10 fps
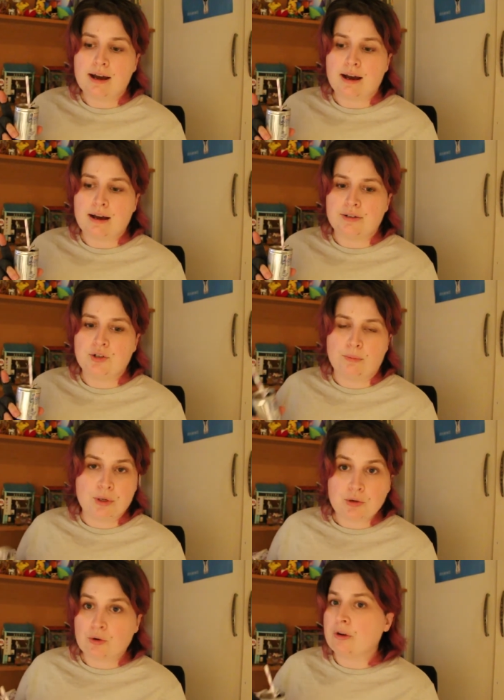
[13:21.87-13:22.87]
uh,
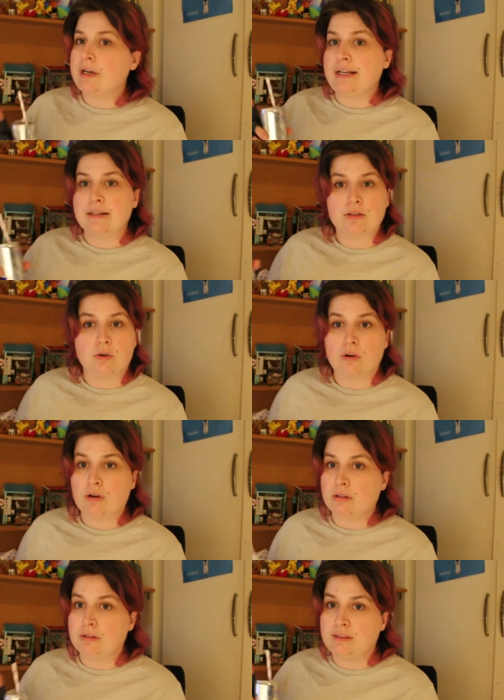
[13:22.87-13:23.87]
dormitories
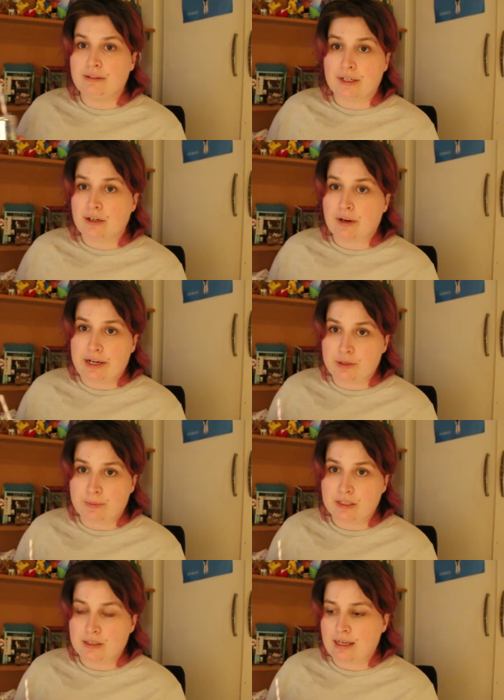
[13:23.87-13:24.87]
or living
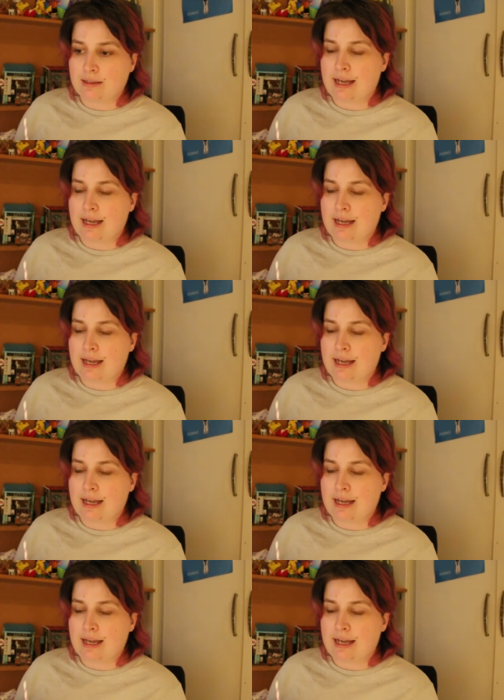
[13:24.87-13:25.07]
arrangements like